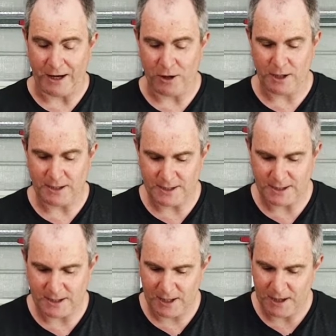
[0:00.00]
You can
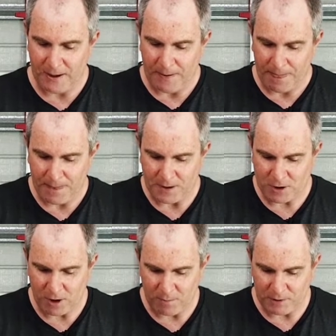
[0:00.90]
see the
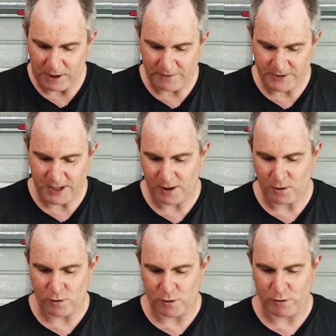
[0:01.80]
top left-hand
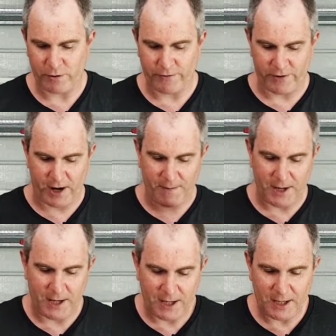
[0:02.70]
corner of the frame
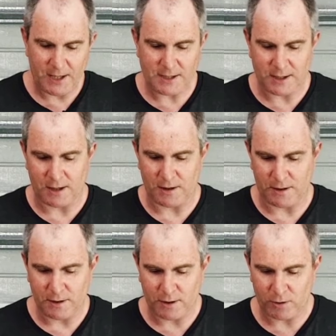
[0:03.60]
is a
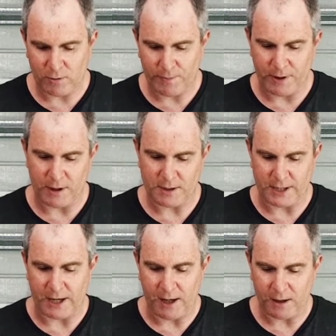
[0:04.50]
little bit
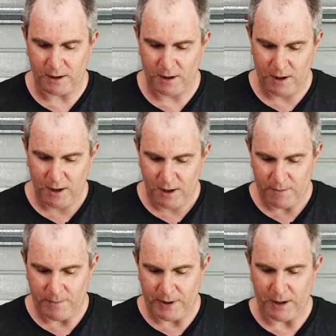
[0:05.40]
dark,
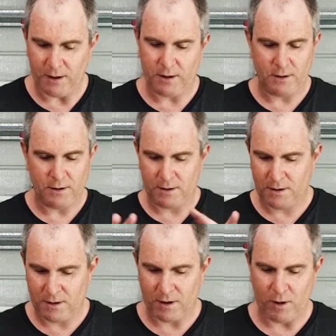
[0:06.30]
but
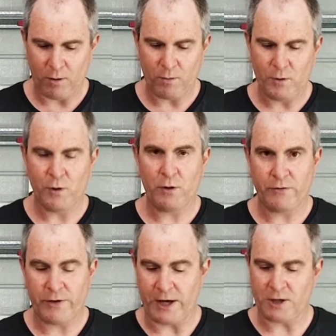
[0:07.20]
the whole mood of
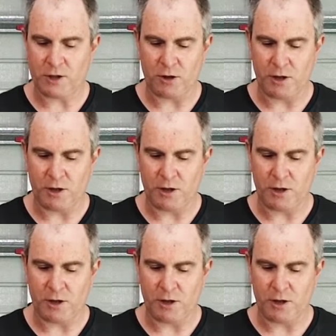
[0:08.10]
that shot